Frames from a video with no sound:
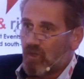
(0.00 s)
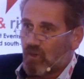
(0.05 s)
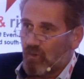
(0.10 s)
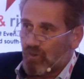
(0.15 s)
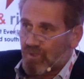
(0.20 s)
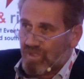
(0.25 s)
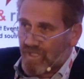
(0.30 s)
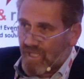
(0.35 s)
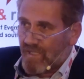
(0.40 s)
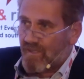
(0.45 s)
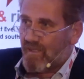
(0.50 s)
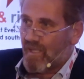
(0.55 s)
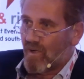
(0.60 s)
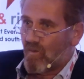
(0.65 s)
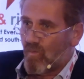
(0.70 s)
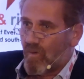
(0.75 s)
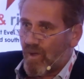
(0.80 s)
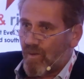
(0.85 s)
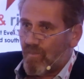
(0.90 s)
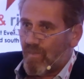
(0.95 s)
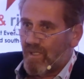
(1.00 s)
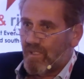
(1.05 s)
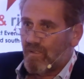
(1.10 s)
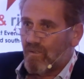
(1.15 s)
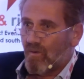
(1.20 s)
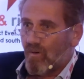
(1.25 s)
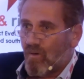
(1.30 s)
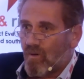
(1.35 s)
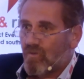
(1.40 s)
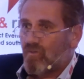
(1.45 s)
to treat the
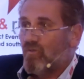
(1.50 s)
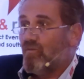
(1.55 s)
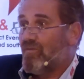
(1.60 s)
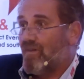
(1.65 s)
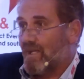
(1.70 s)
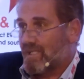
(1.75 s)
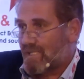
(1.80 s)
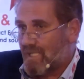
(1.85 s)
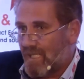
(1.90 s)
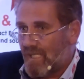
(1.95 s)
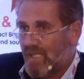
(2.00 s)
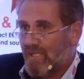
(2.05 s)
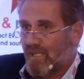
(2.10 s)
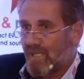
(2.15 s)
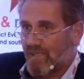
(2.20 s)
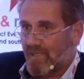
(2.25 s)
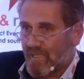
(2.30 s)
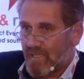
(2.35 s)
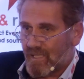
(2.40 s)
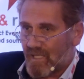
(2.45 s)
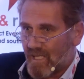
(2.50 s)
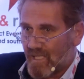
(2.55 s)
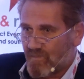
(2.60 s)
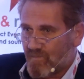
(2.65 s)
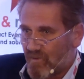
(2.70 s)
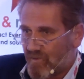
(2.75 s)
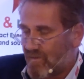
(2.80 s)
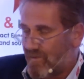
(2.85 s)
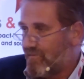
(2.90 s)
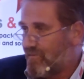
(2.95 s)
equipment or to facilitate the
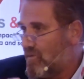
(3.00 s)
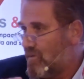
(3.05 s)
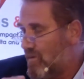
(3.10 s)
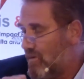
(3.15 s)
transport